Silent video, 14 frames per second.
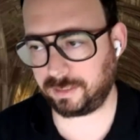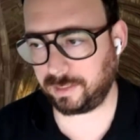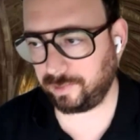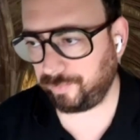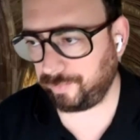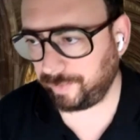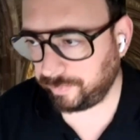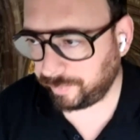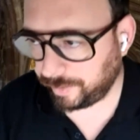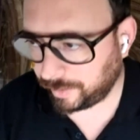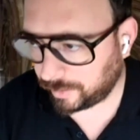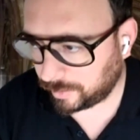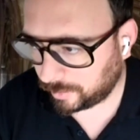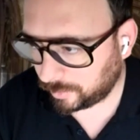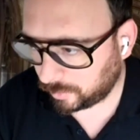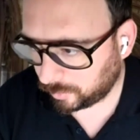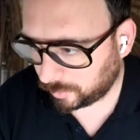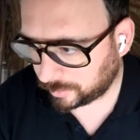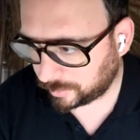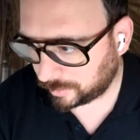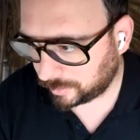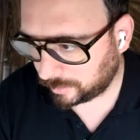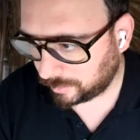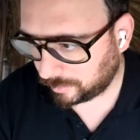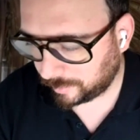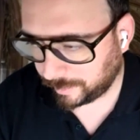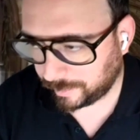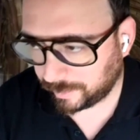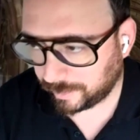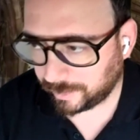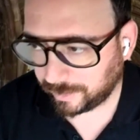in a 3-week course, right?